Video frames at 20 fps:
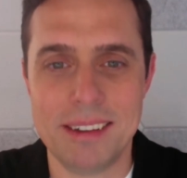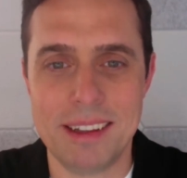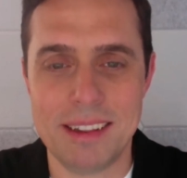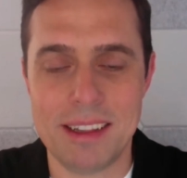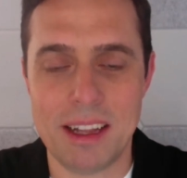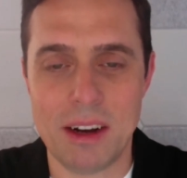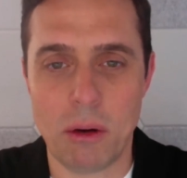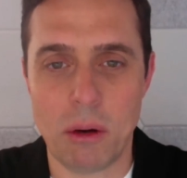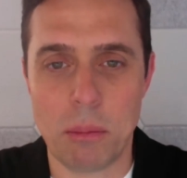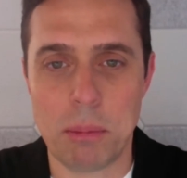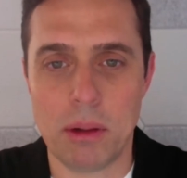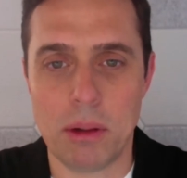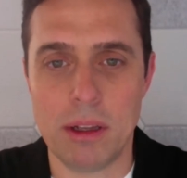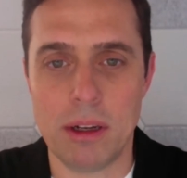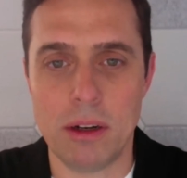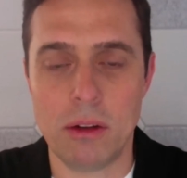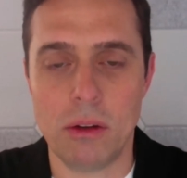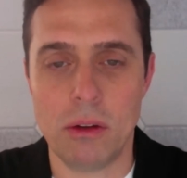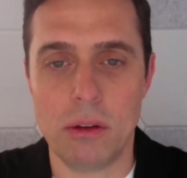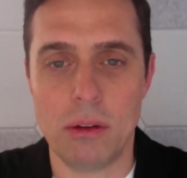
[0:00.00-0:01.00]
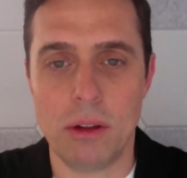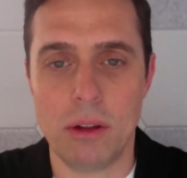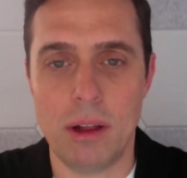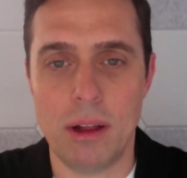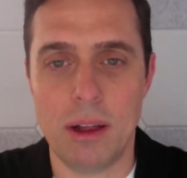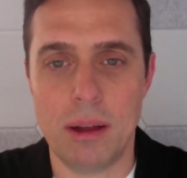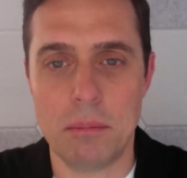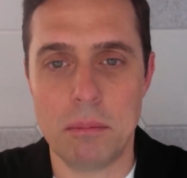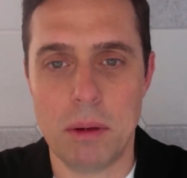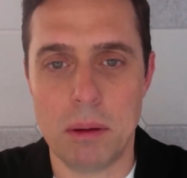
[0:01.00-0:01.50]
that there are political
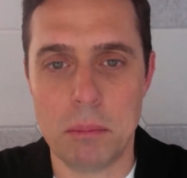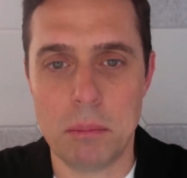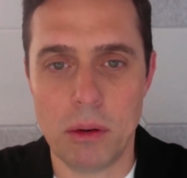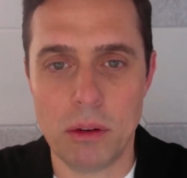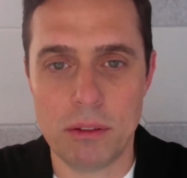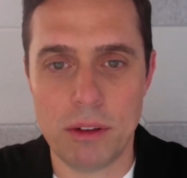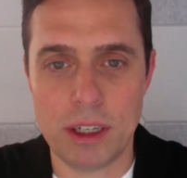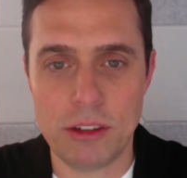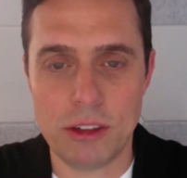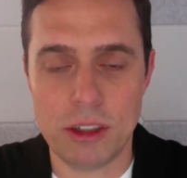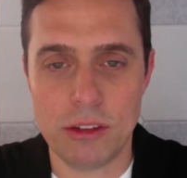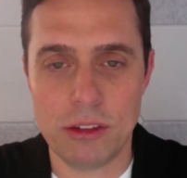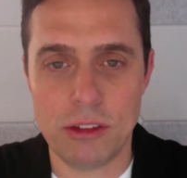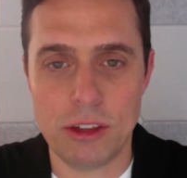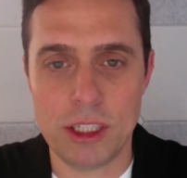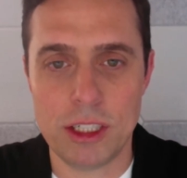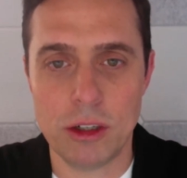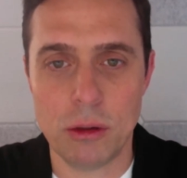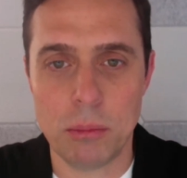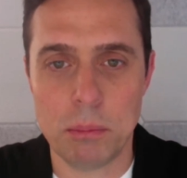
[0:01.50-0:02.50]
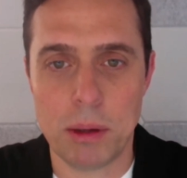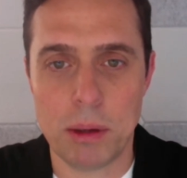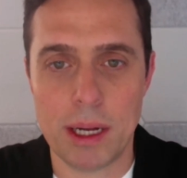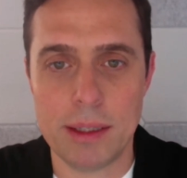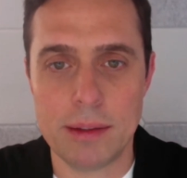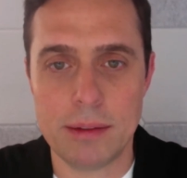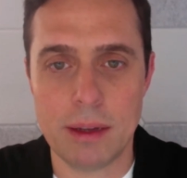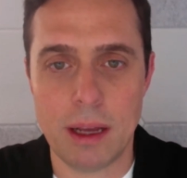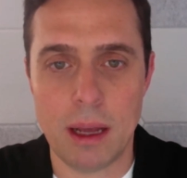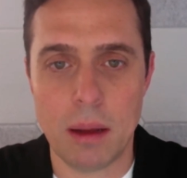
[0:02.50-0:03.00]
motivations here. But